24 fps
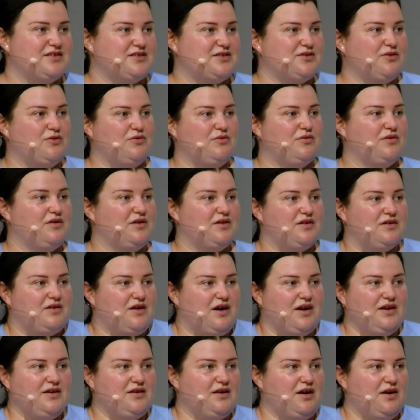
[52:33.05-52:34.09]
So okay.
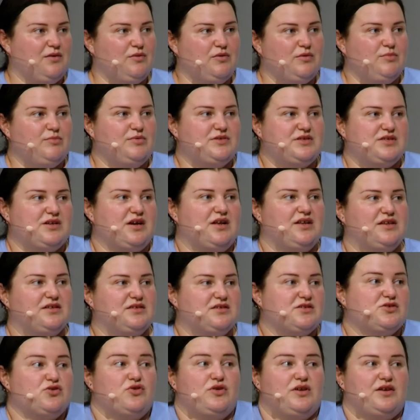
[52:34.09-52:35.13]
I I will be
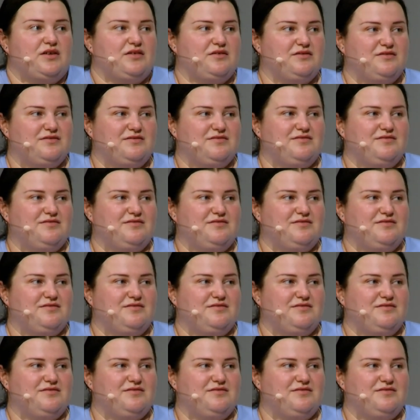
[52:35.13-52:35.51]
silent. Sorry.